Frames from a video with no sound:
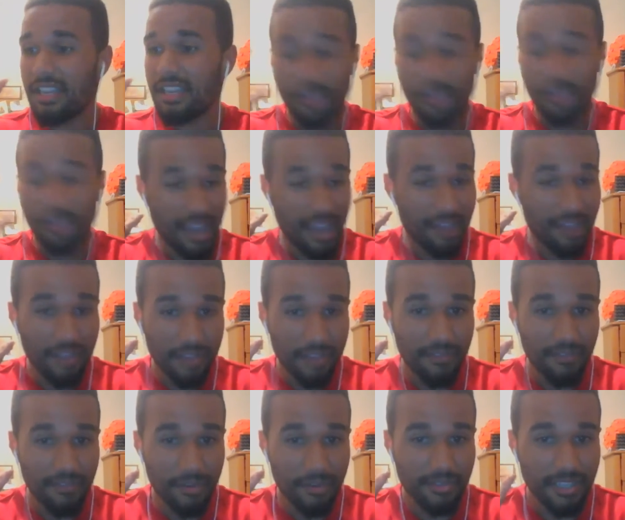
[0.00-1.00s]
have
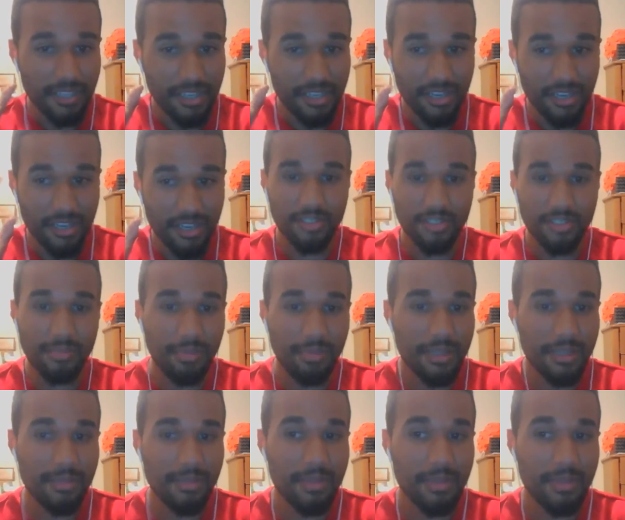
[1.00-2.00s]
headphones, I encourage you to play the
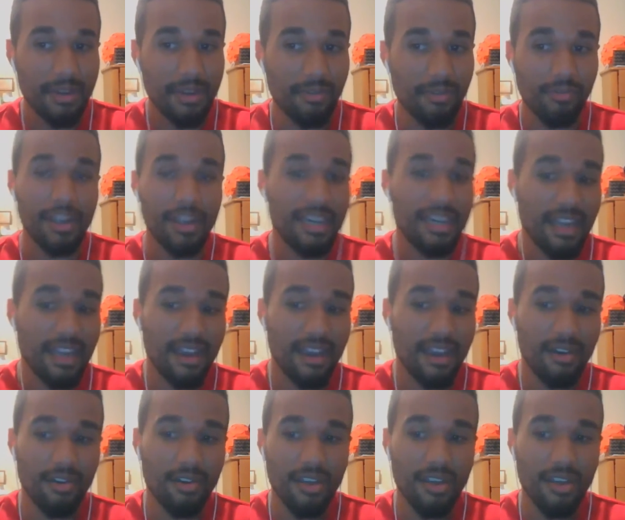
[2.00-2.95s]
beta right now